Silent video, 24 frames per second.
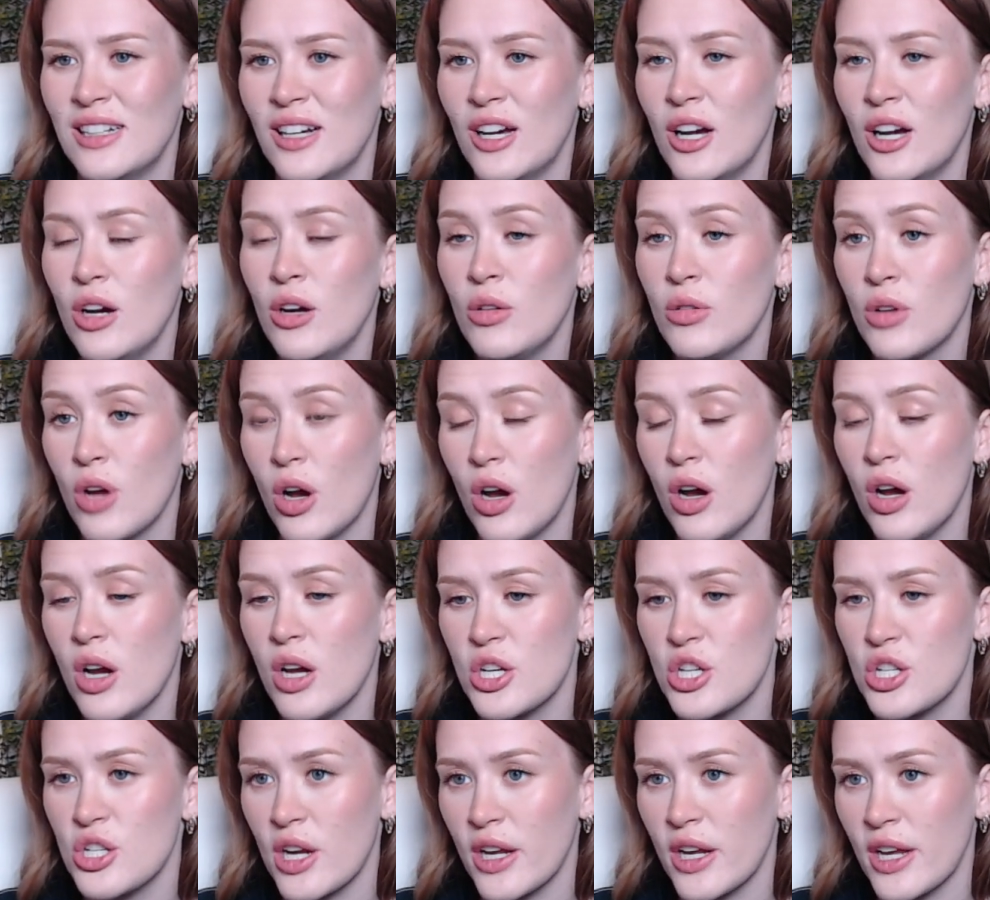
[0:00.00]
Oh
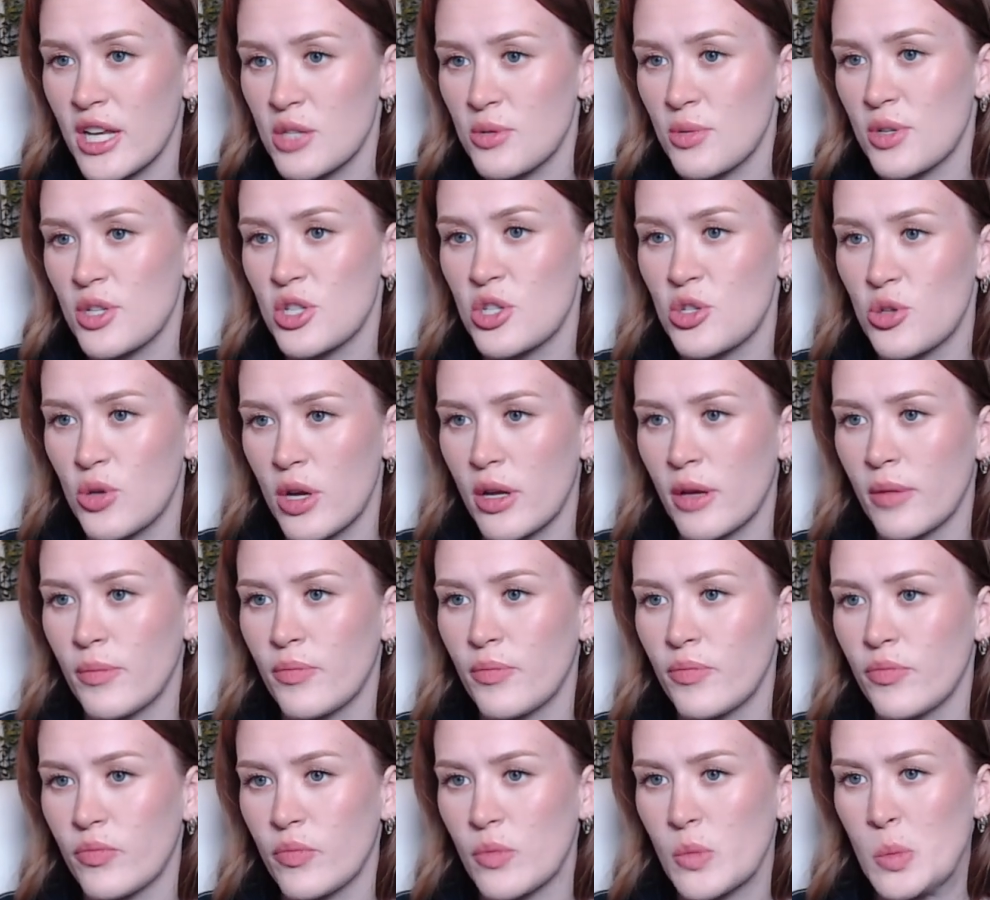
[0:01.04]
gosh. I guess we're destroying
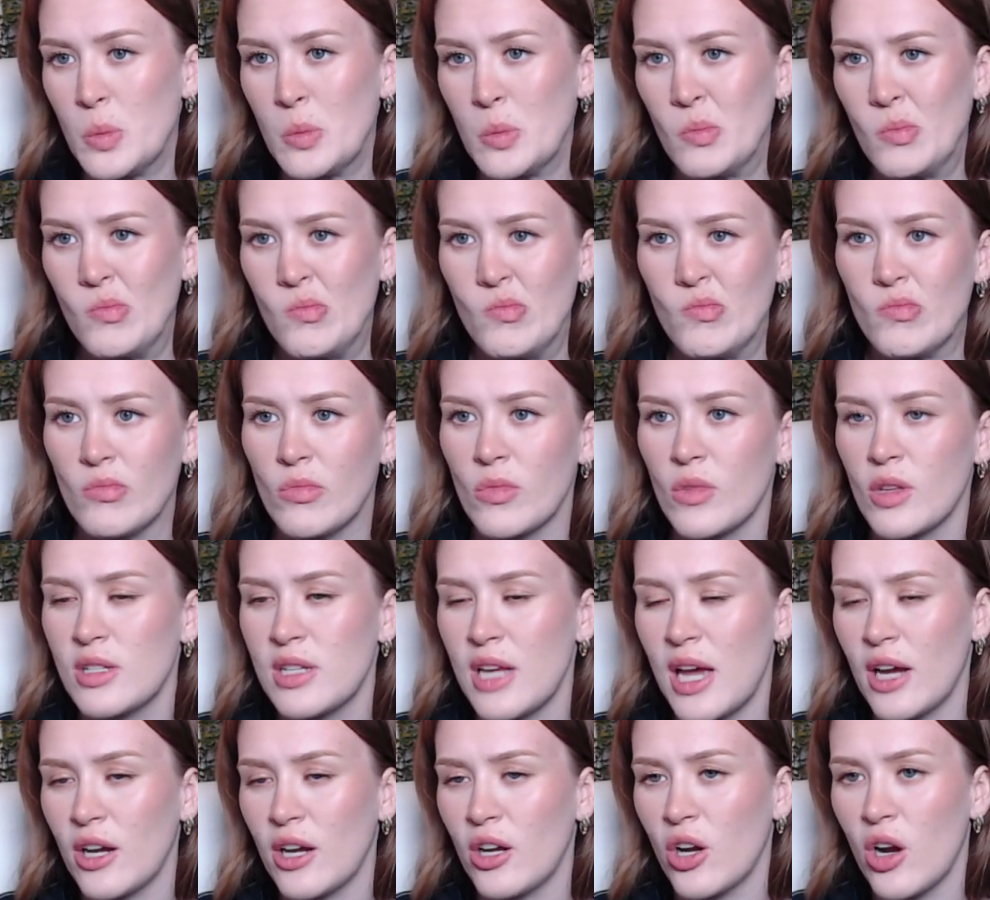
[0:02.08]

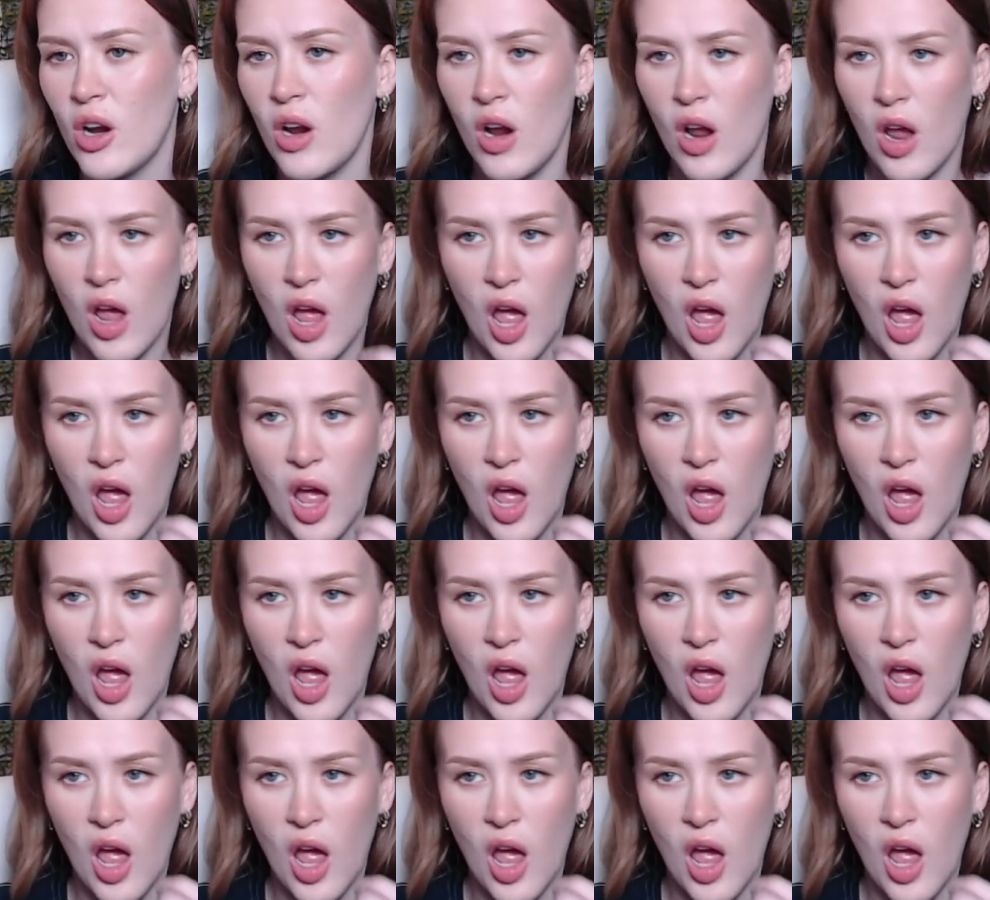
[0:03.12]
Dagger.